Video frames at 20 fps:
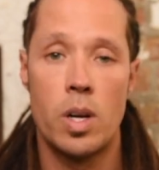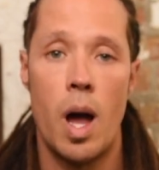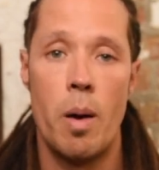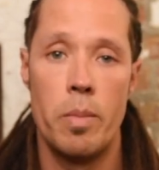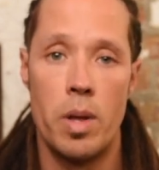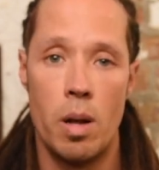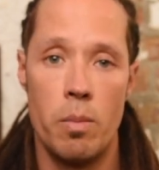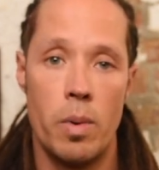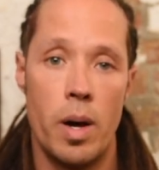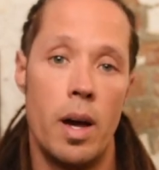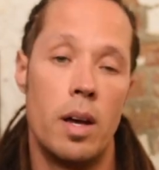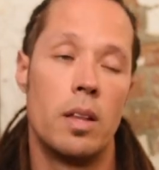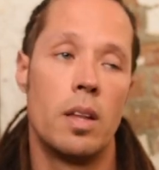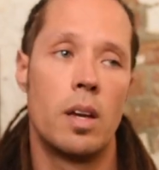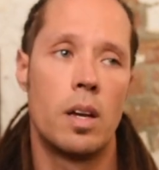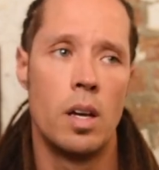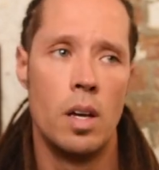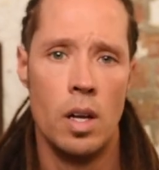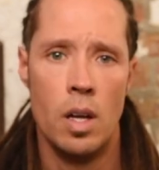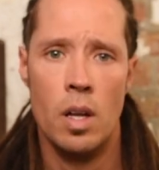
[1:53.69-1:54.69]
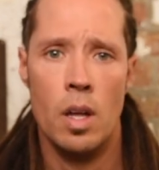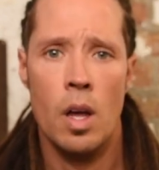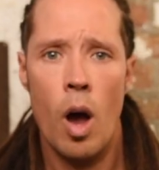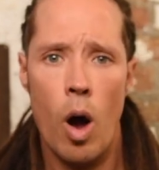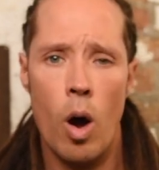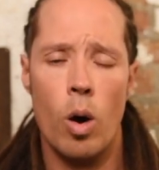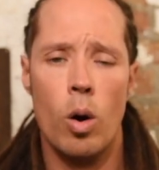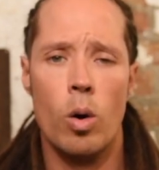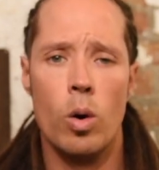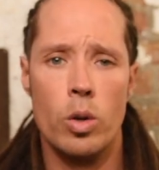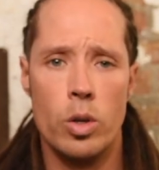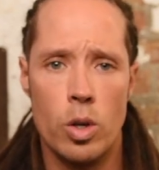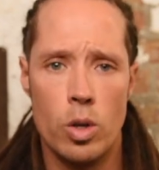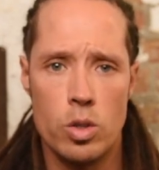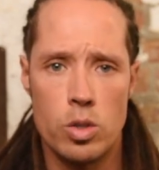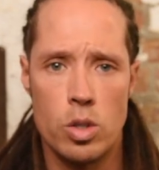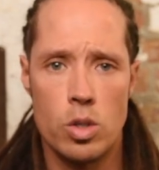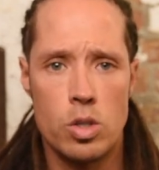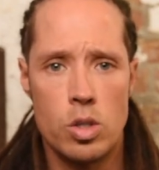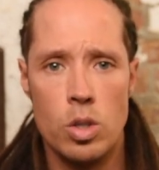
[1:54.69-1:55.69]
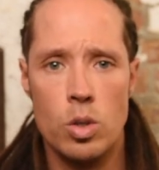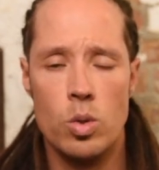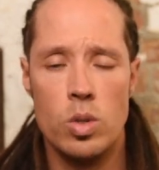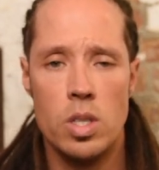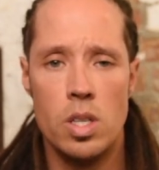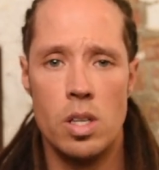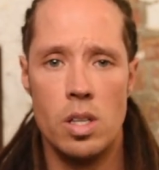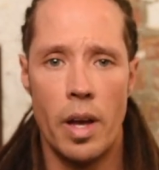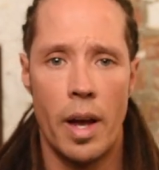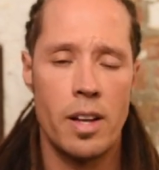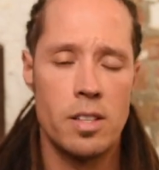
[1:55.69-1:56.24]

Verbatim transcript: comment on mine like, "Oh, yours are too neat.